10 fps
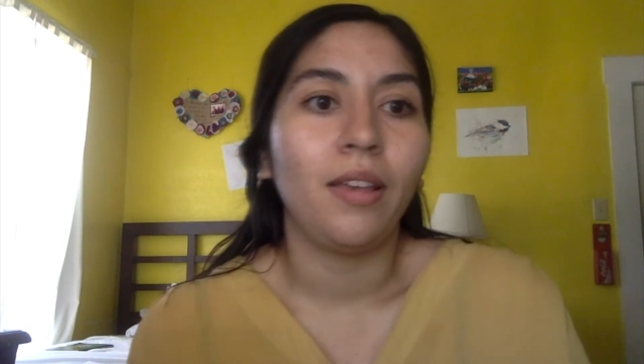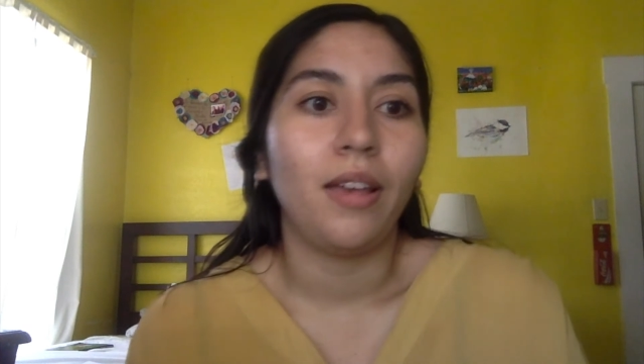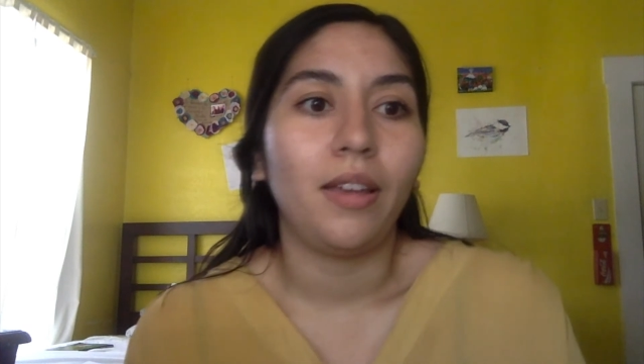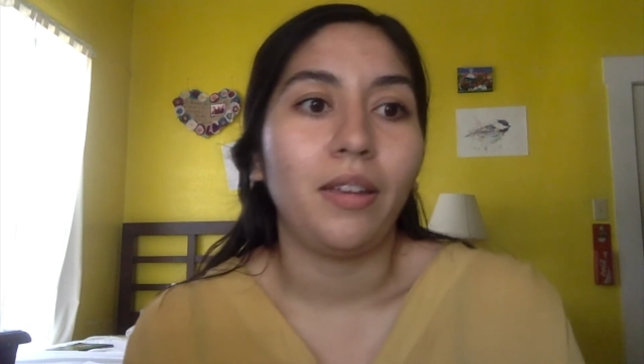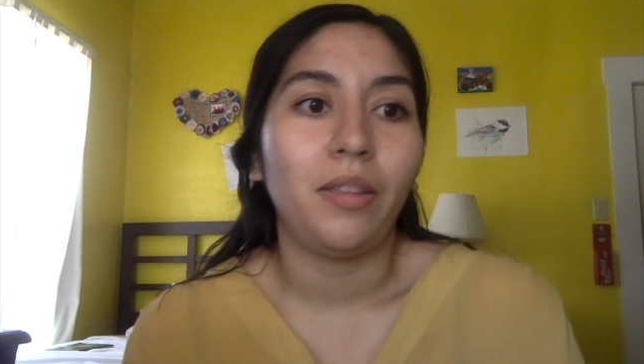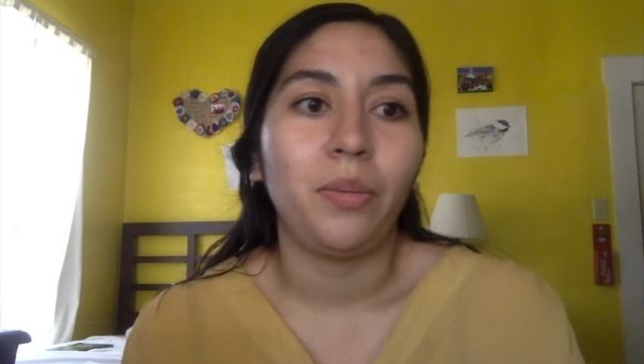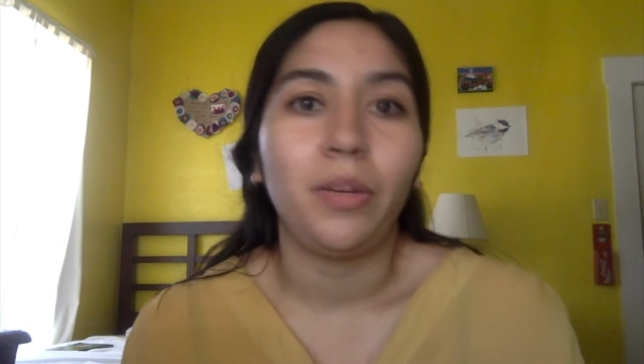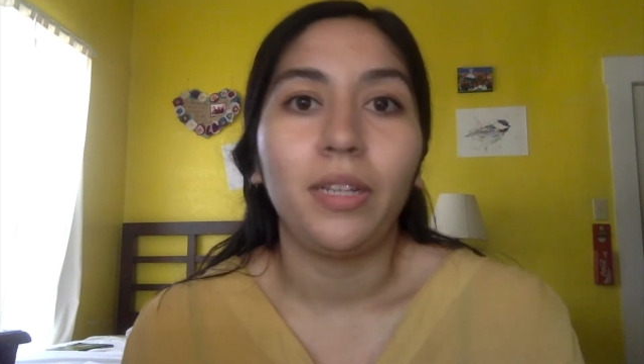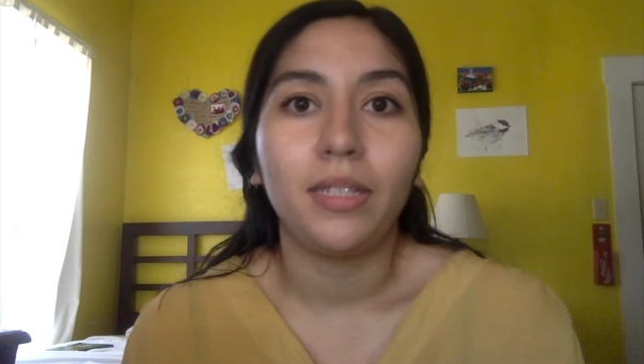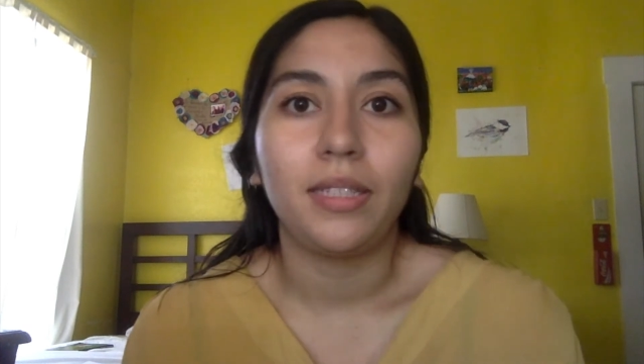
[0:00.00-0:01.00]
Another one
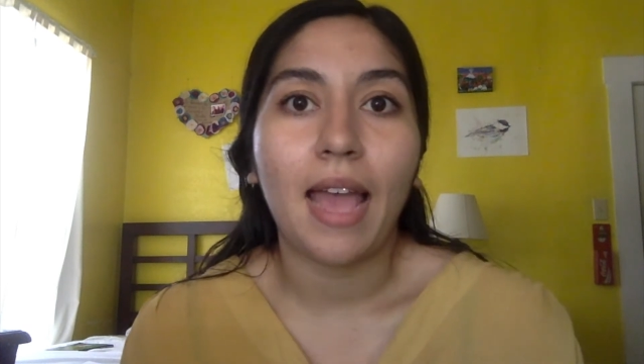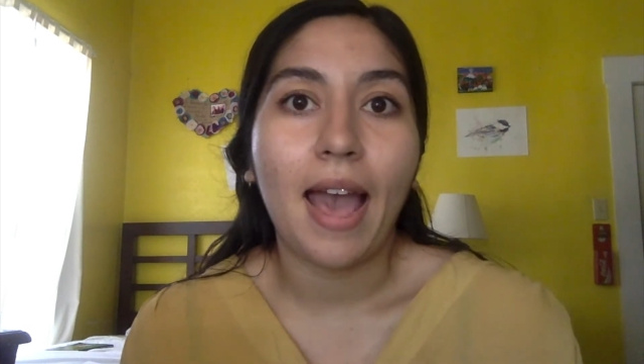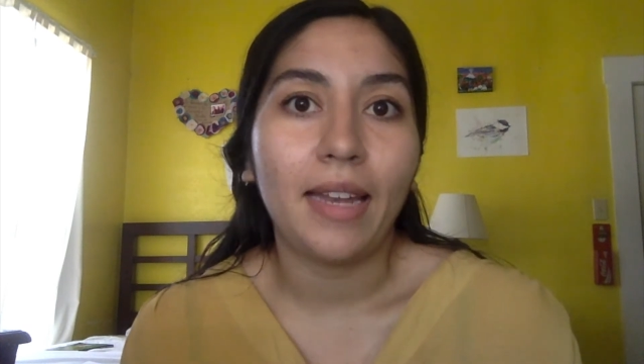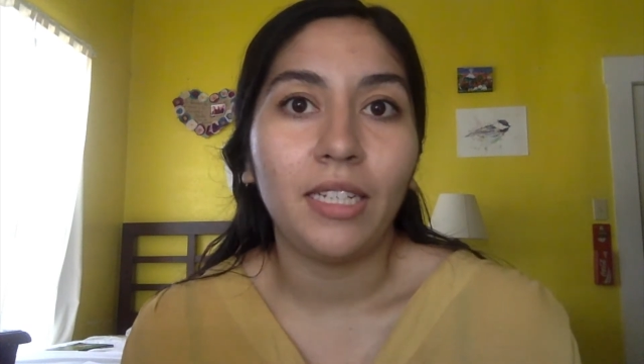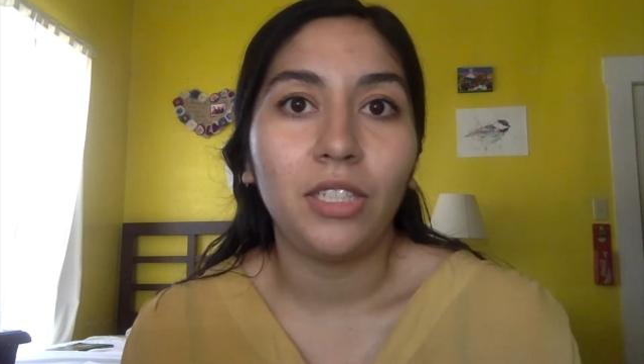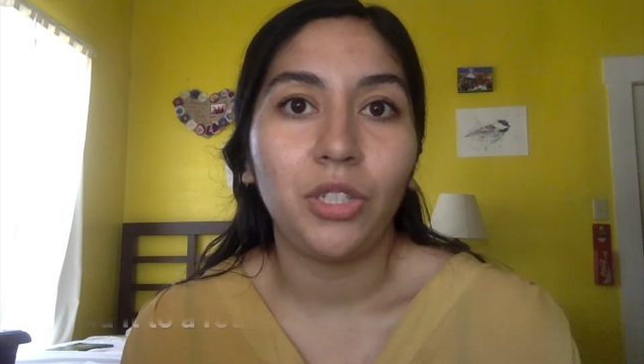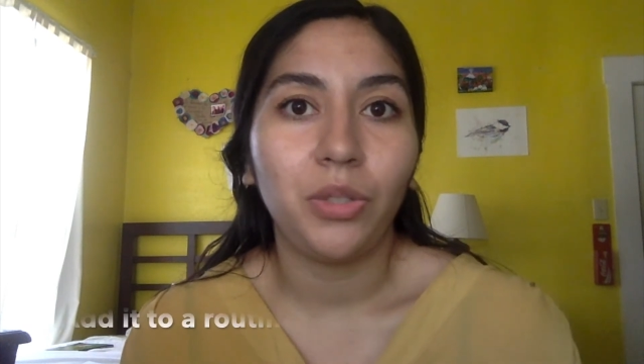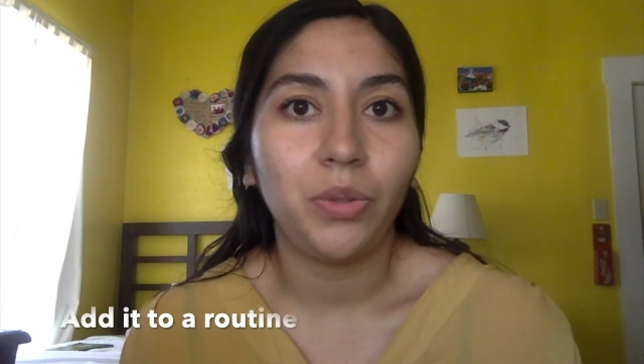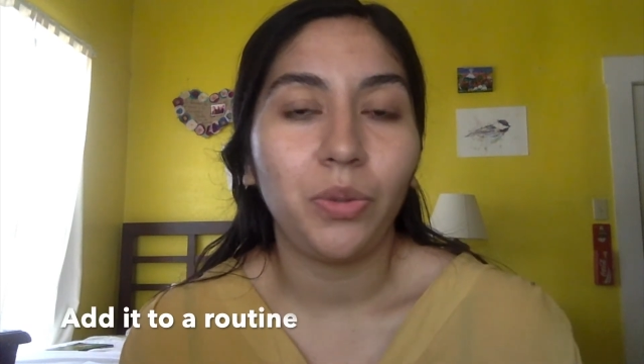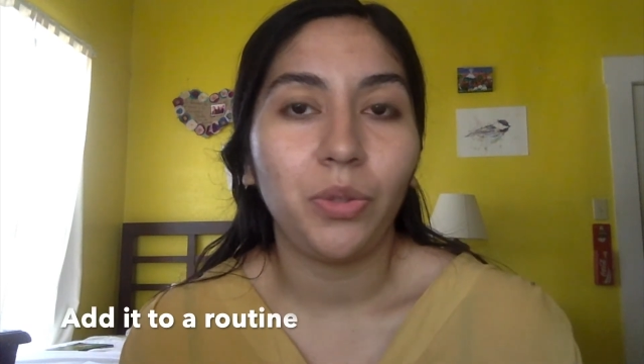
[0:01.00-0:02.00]
is add it
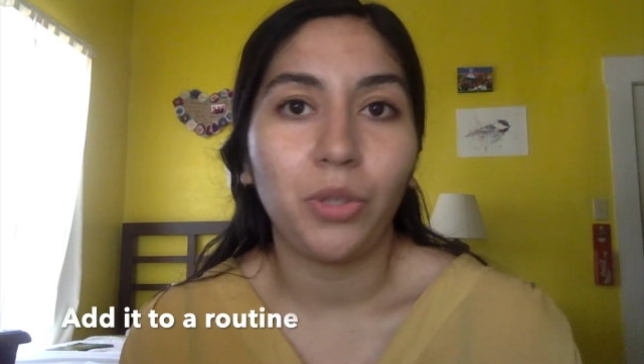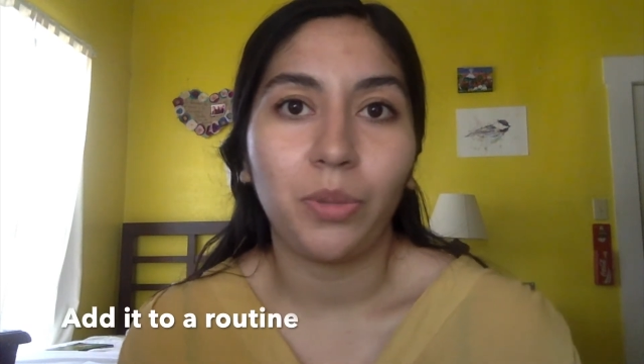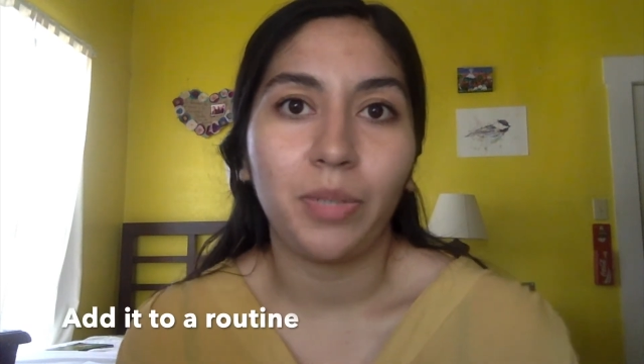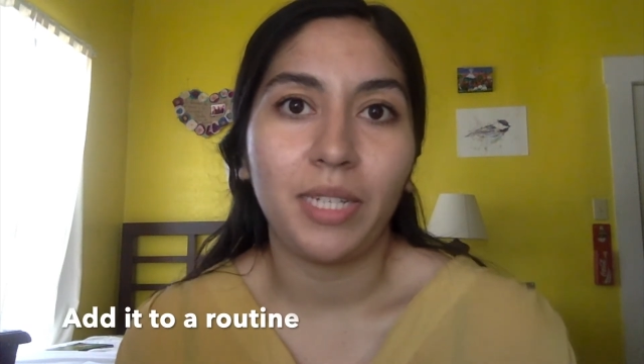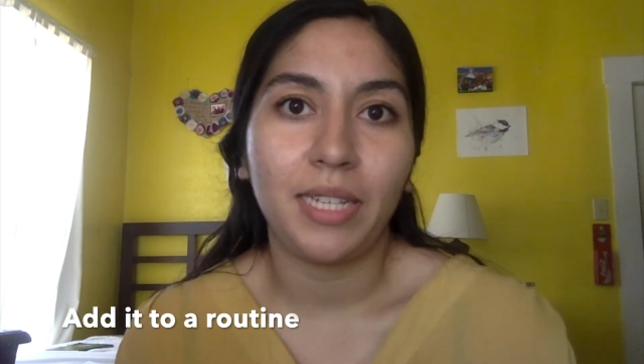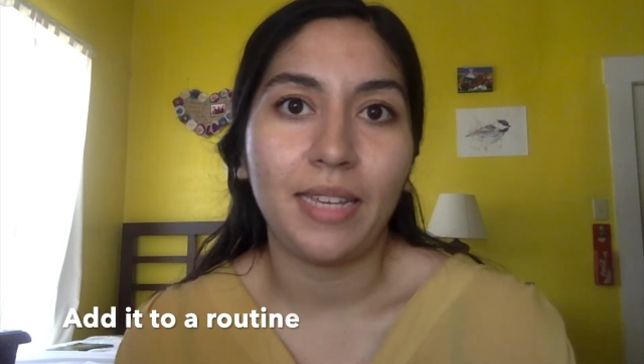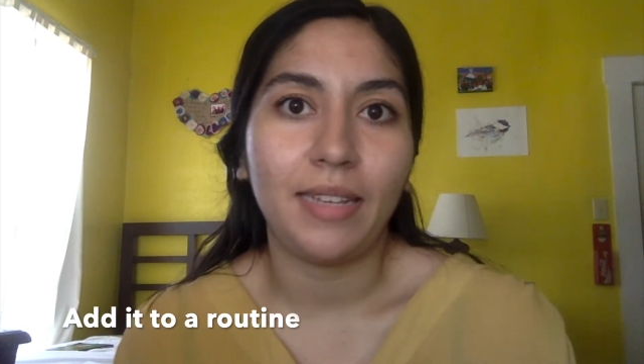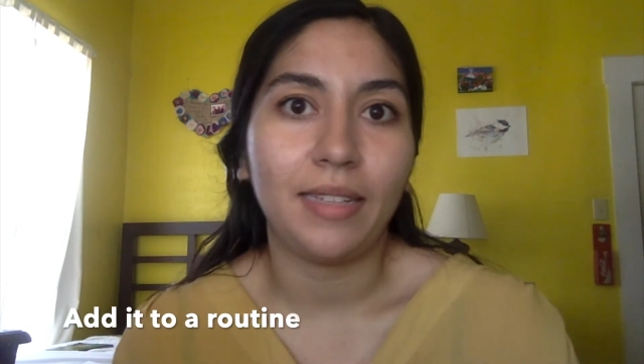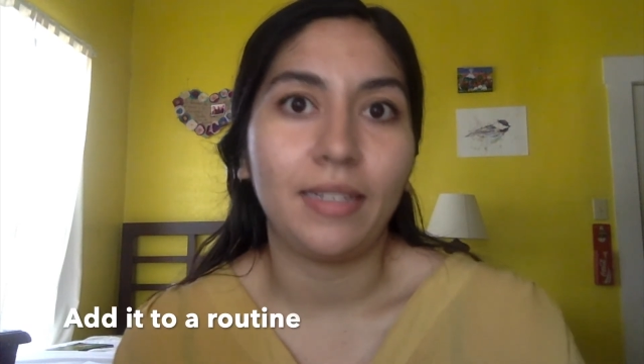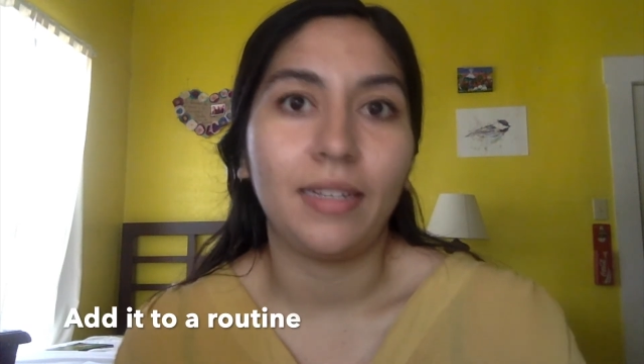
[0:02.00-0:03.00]
to your
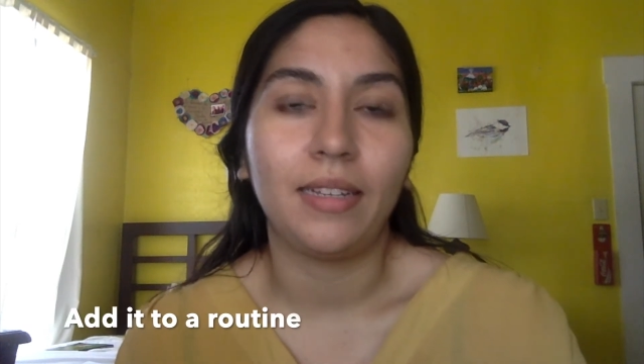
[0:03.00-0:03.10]
routine,